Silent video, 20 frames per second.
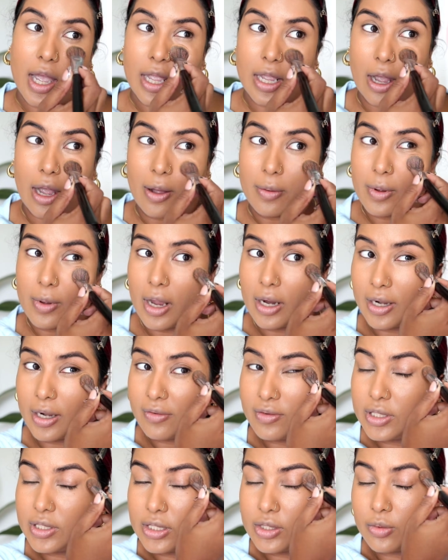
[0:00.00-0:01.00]
Yeah, I
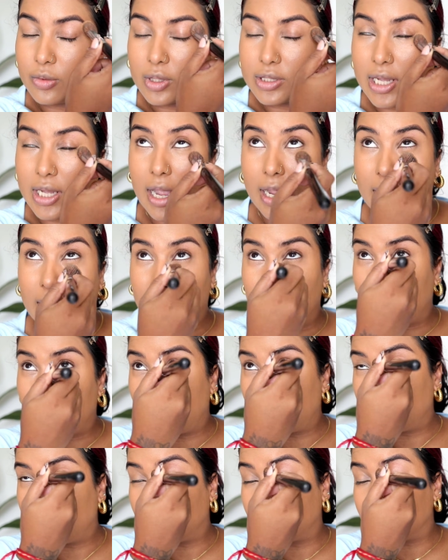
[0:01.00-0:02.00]
gravitate towards high end a
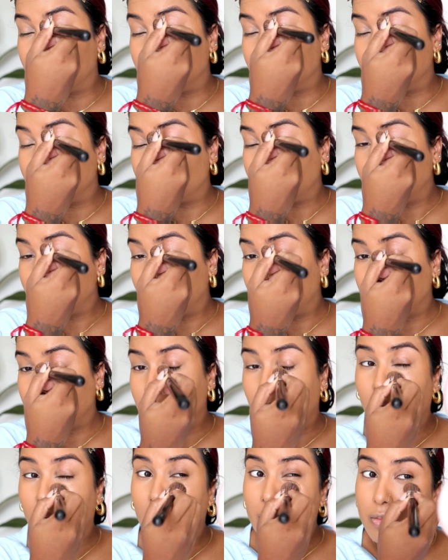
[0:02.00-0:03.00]
lot because
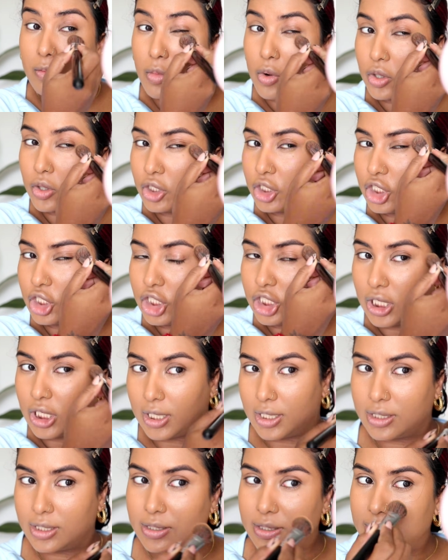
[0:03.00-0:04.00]
there's a lot more
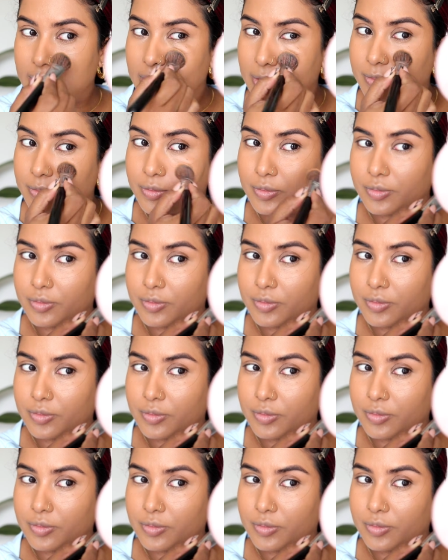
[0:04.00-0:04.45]
shades,